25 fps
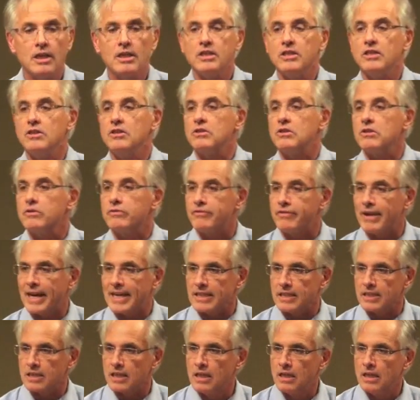You need to
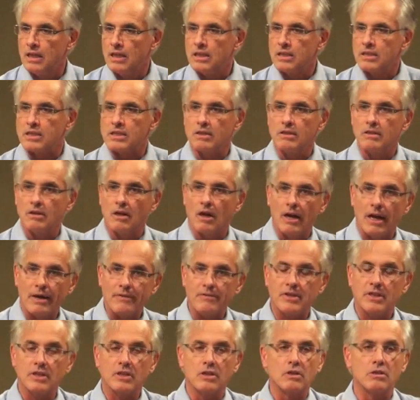fight. So
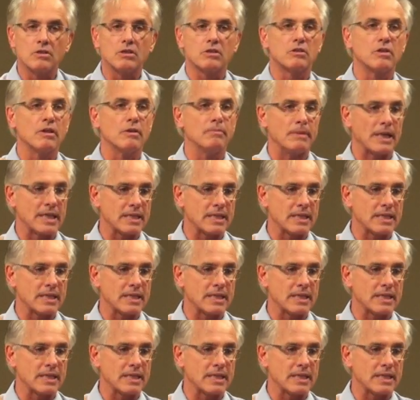everything goes to the